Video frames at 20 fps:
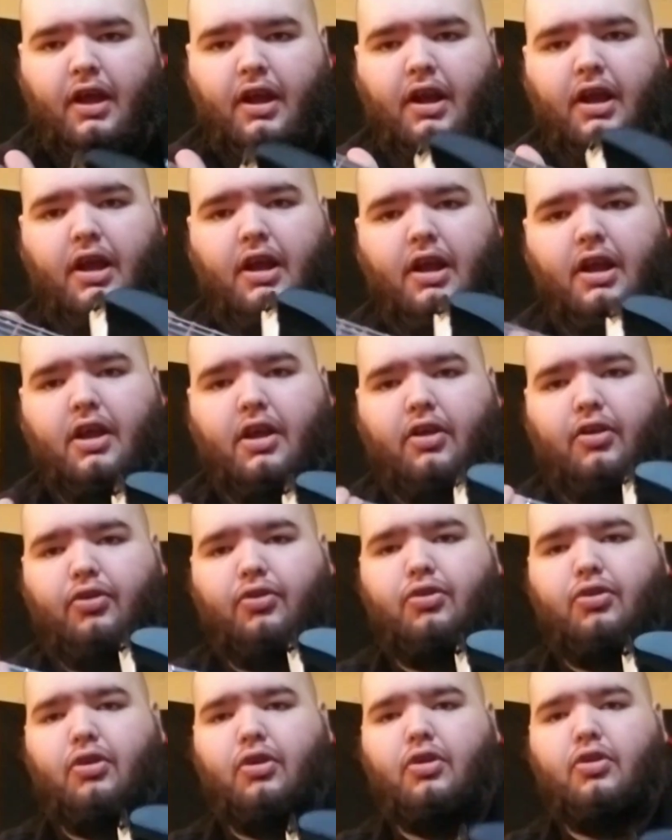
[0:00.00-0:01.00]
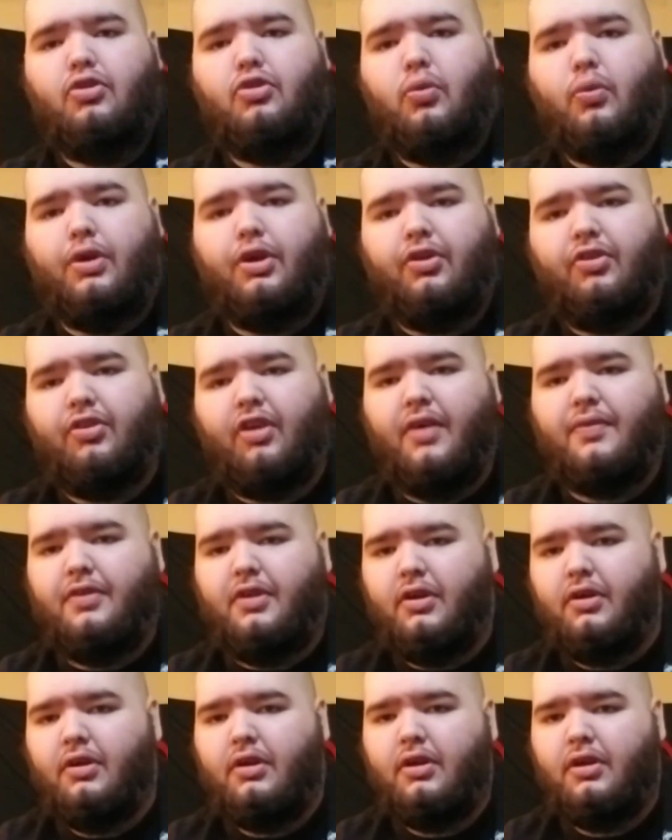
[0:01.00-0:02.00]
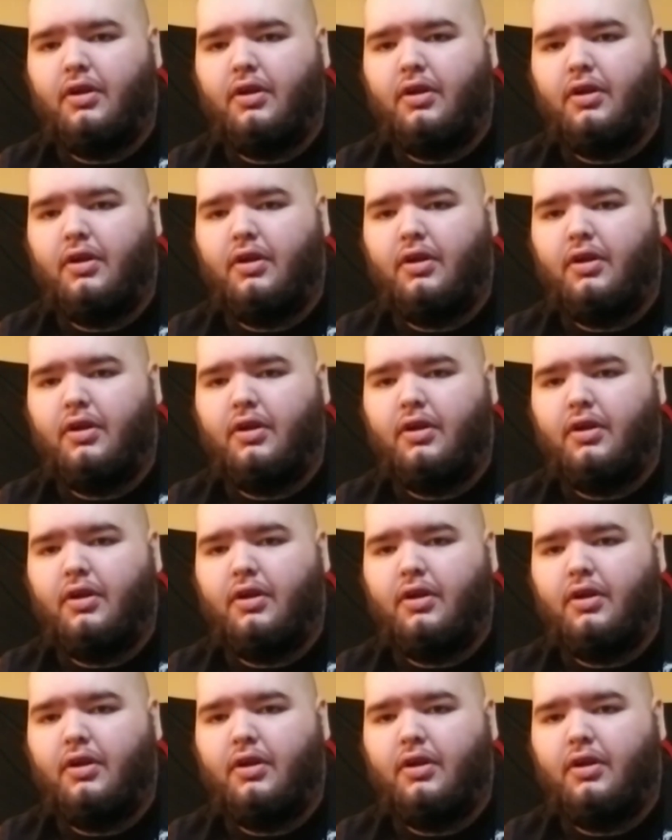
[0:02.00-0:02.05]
it is 27